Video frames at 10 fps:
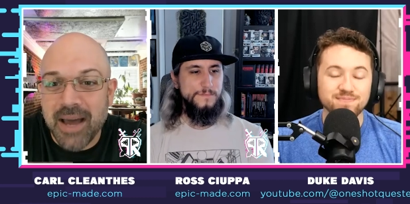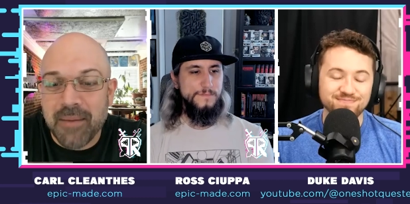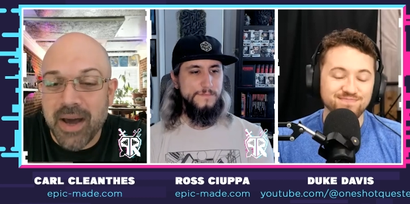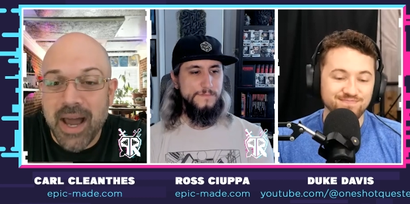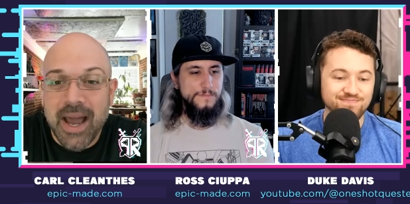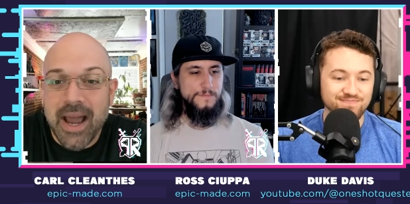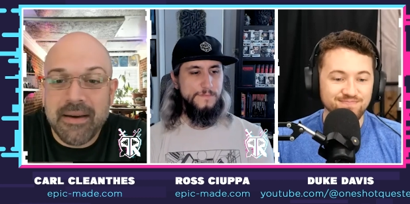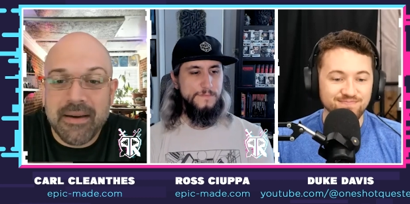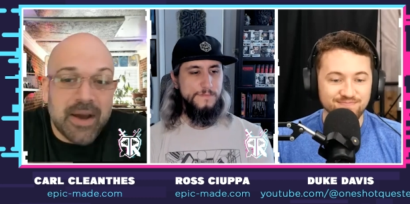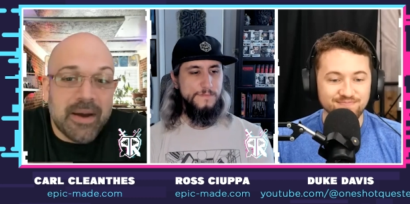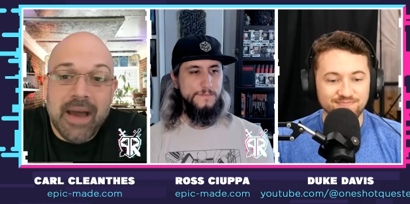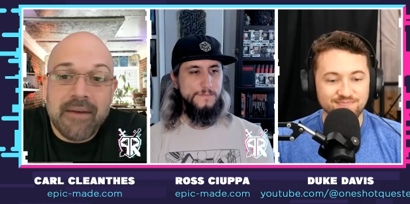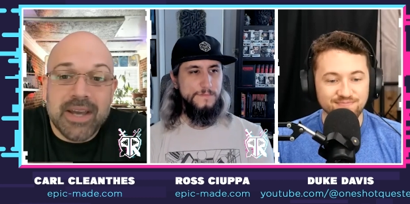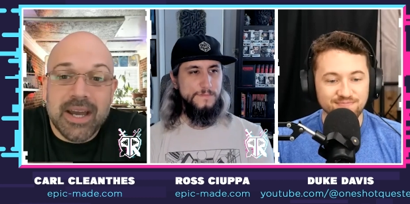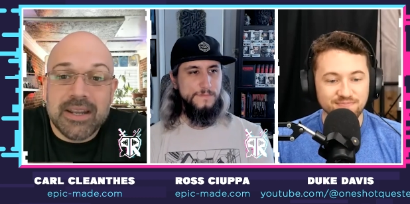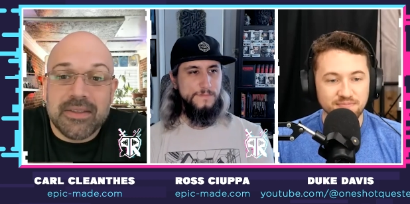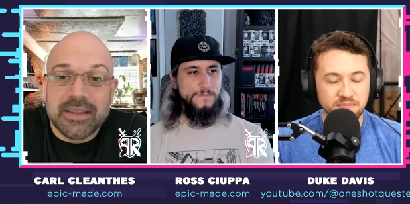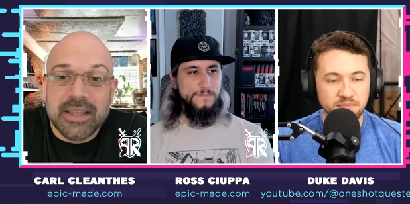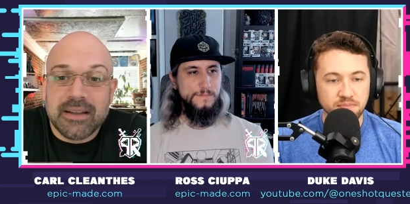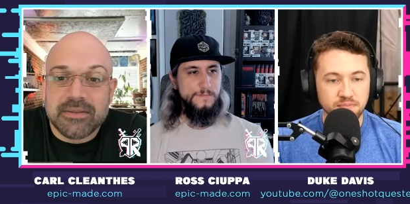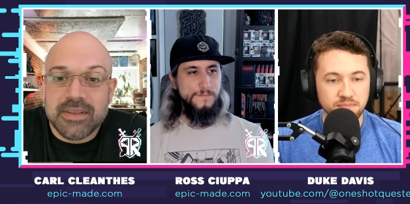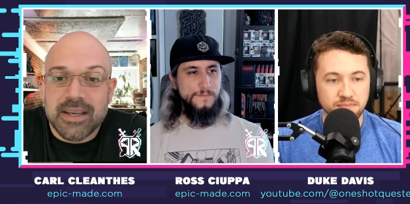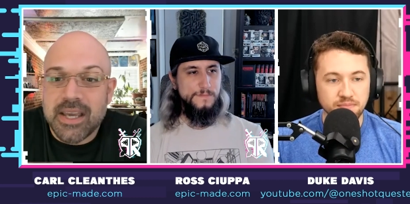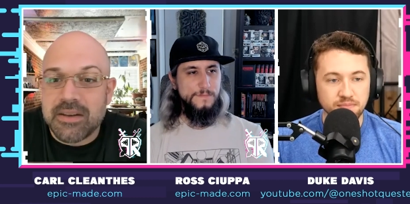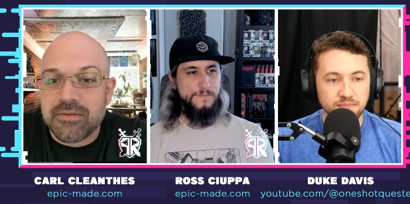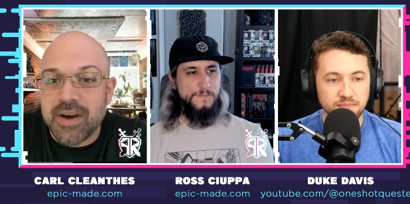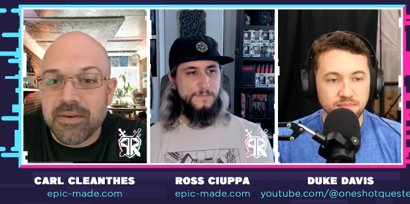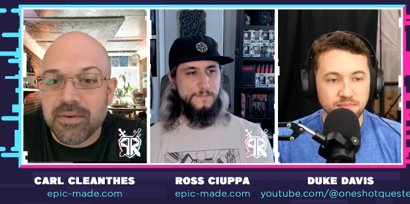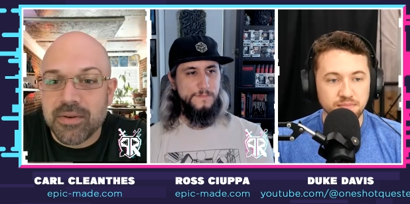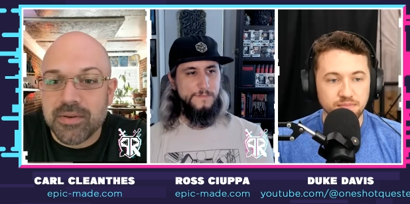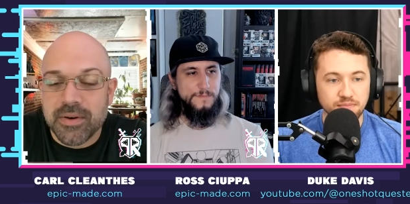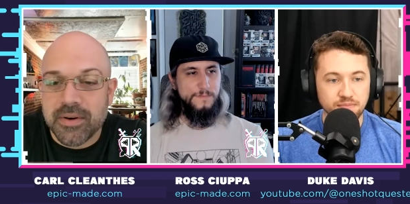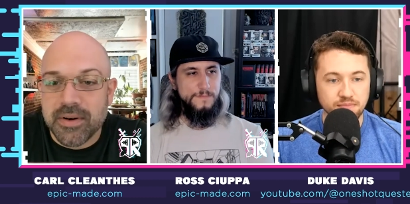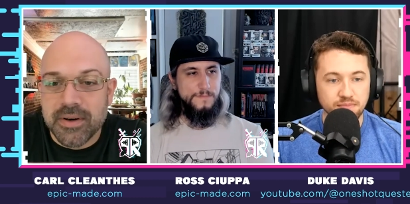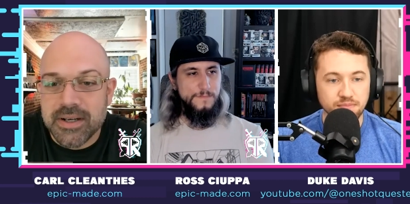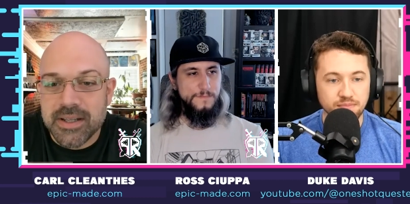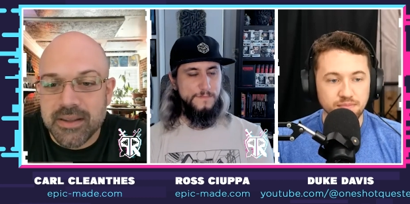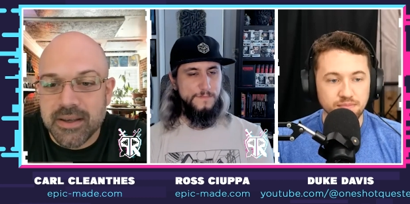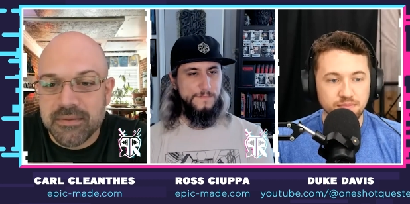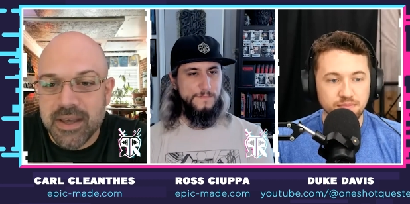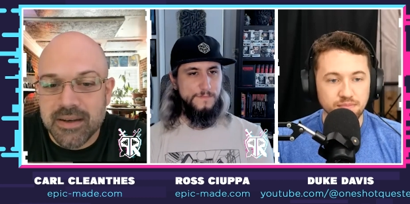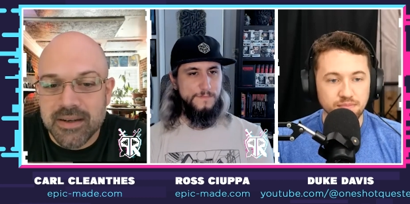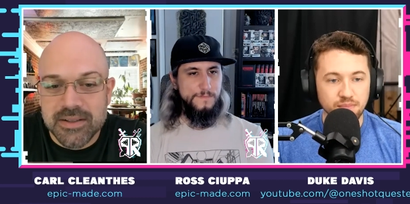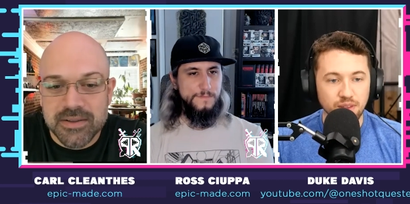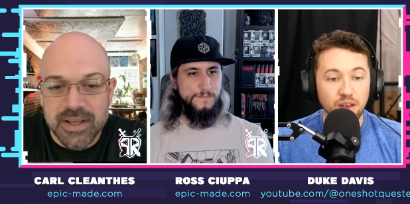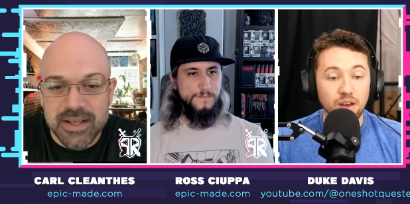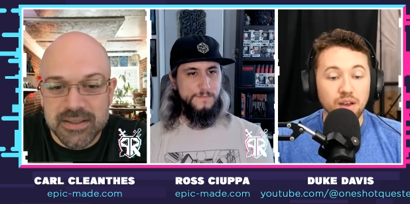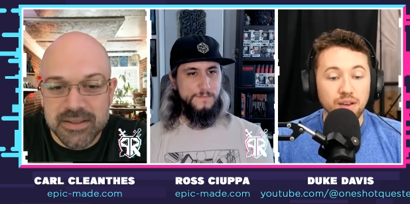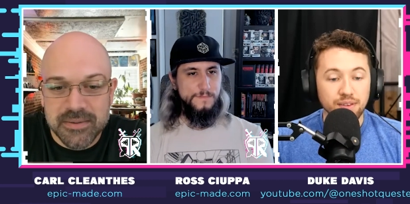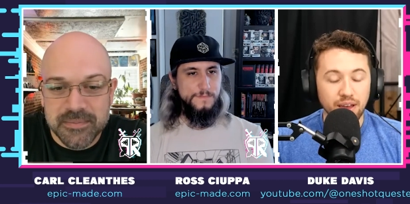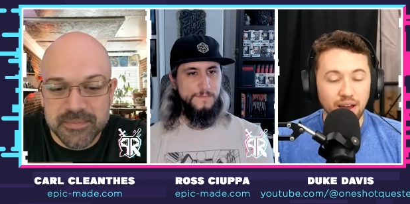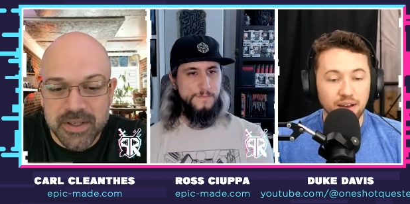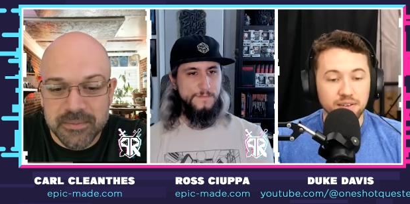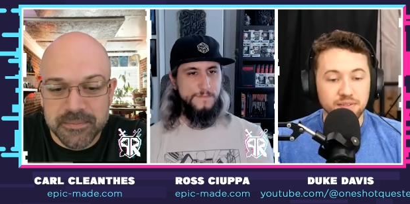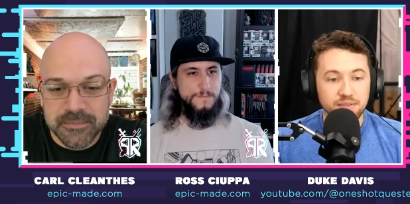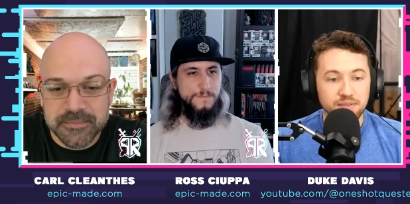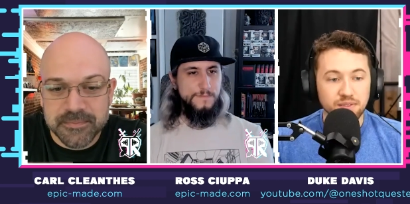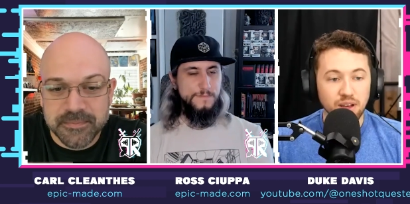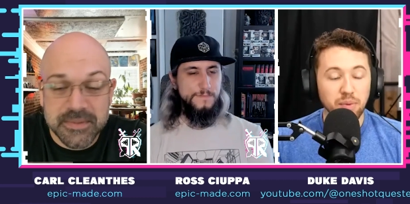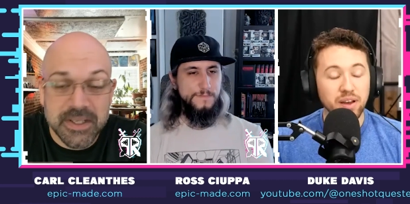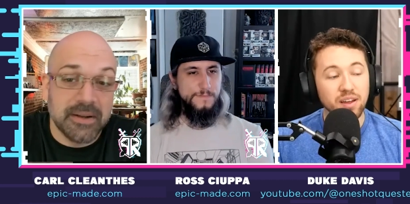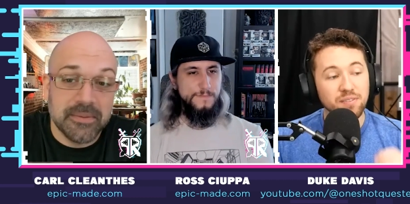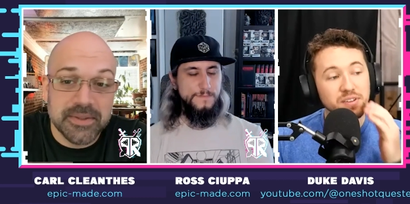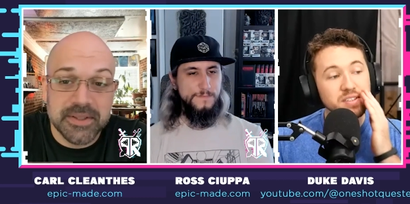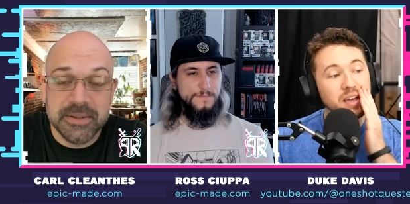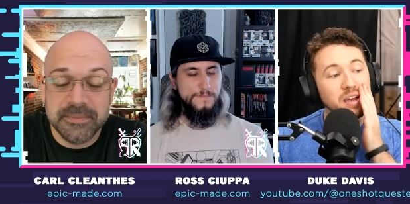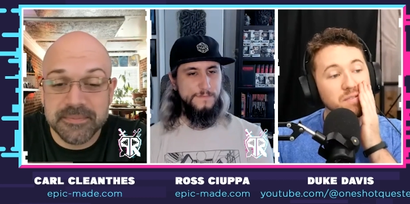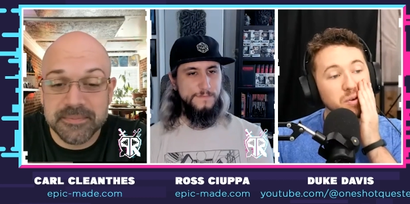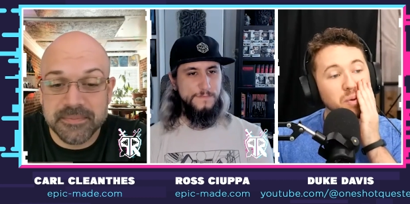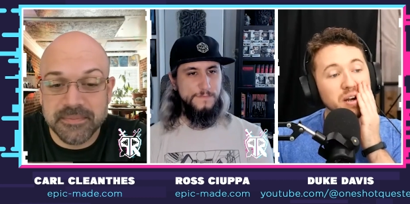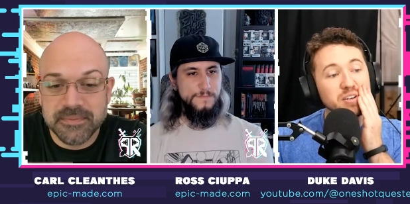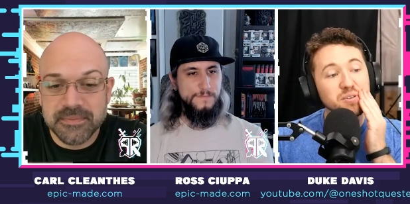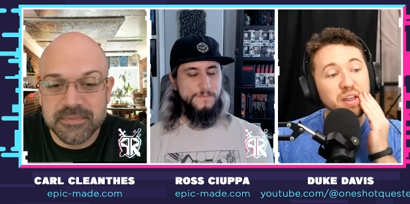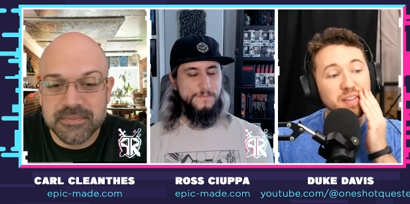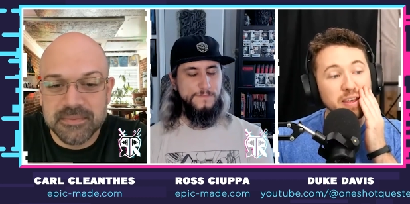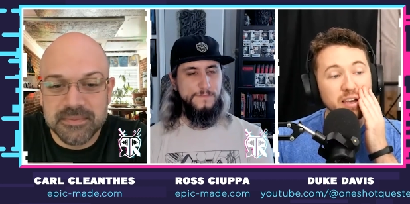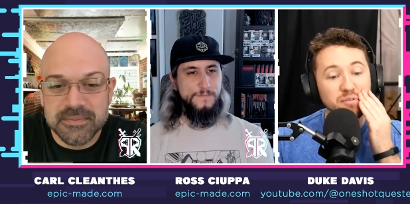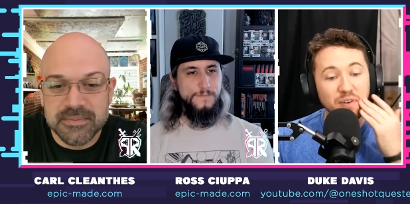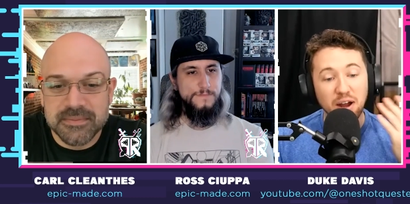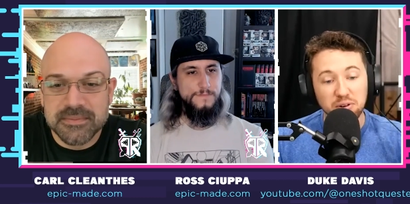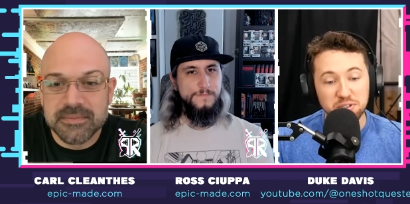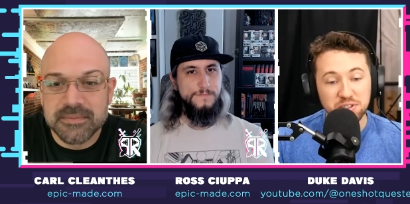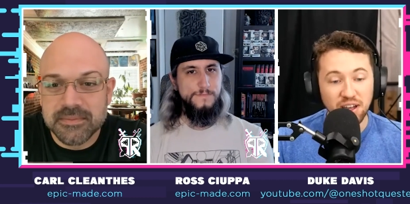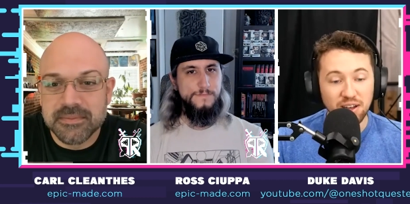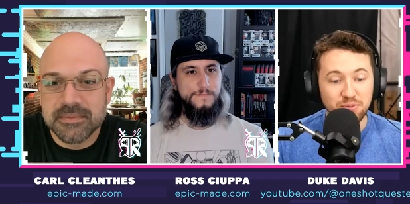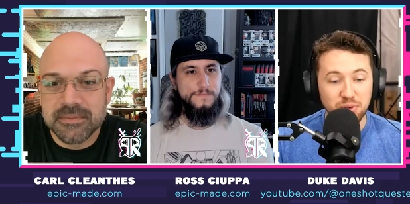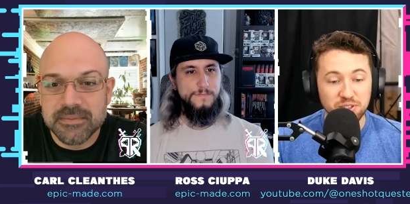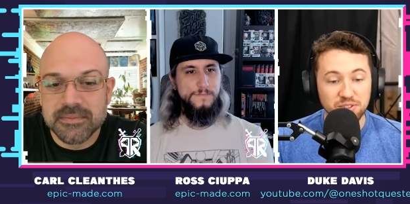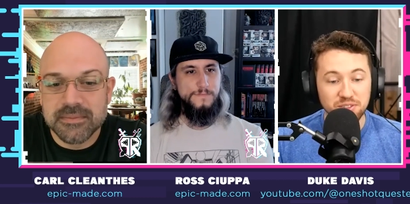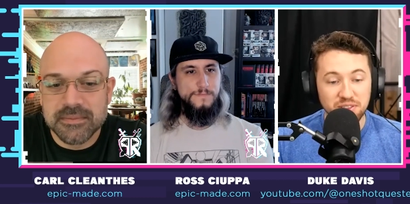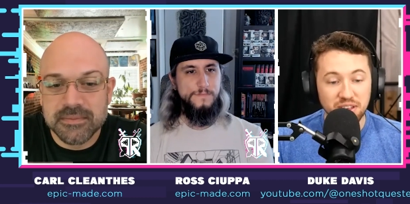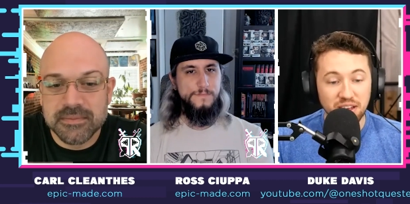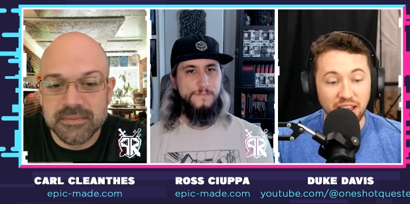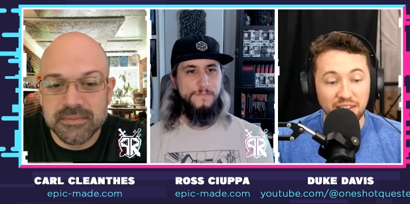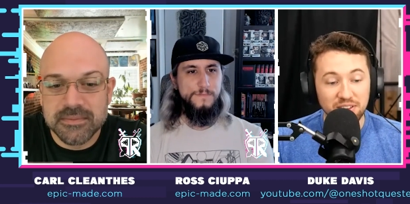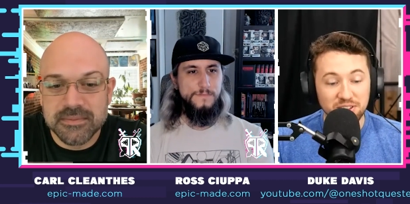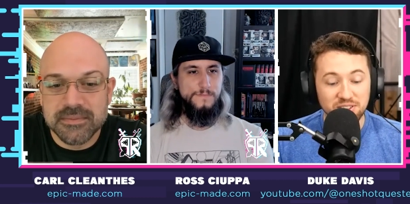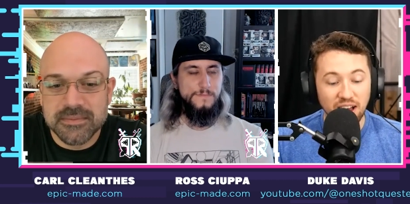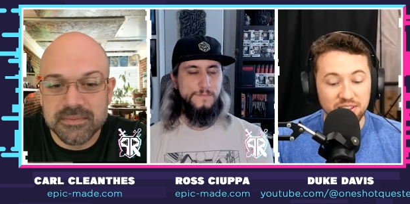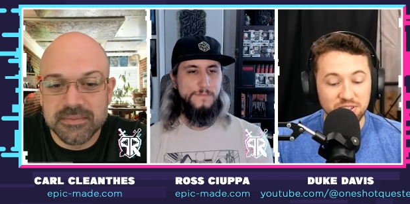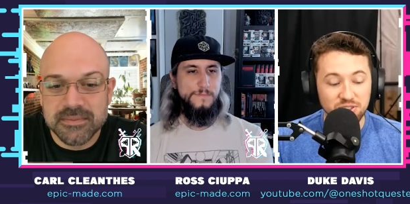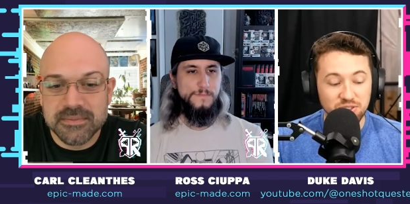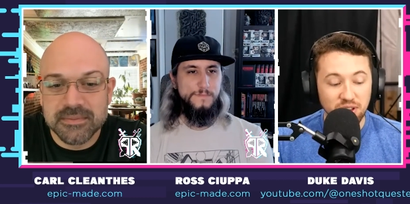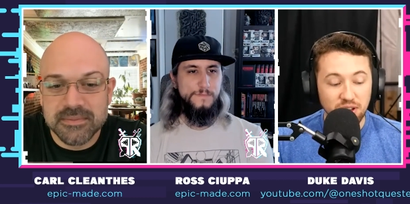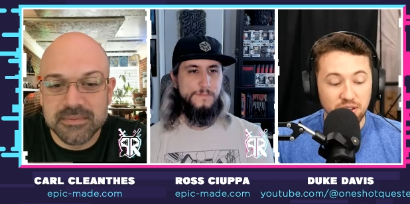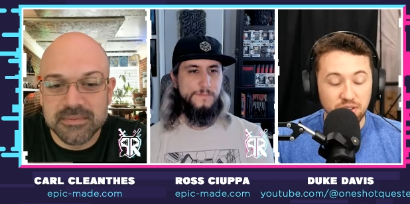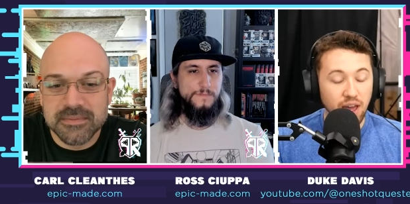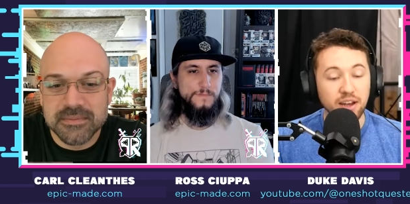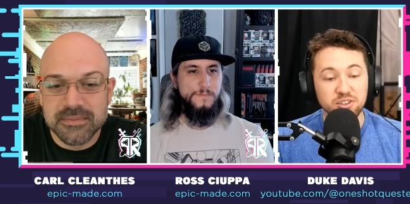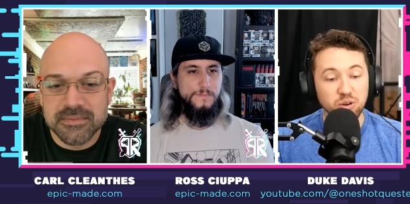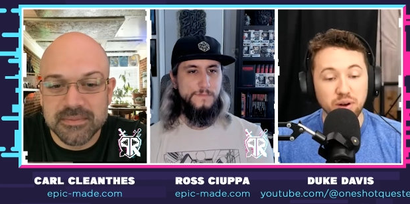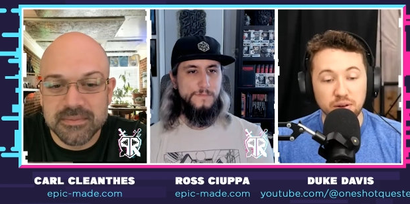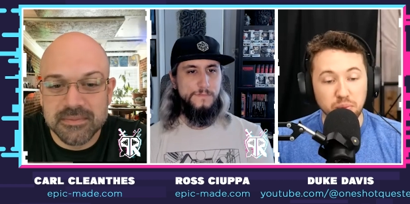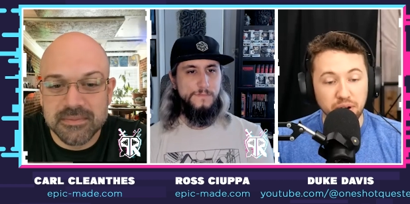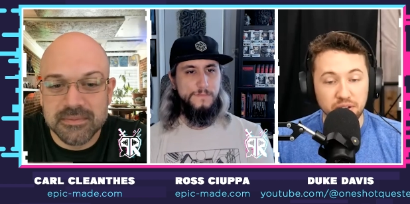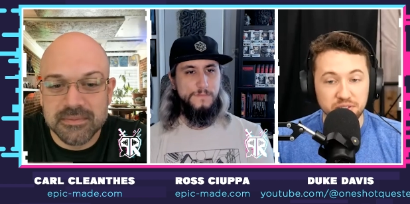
Speaker 1: but I, I have I haven't got anything that's like hit viral or anything of that nature yet. So yeah,
Speaker 2: I mean, if it's like if you want to do like the hit viral stuff, which the, again this sucks, is you got to do what everyone else is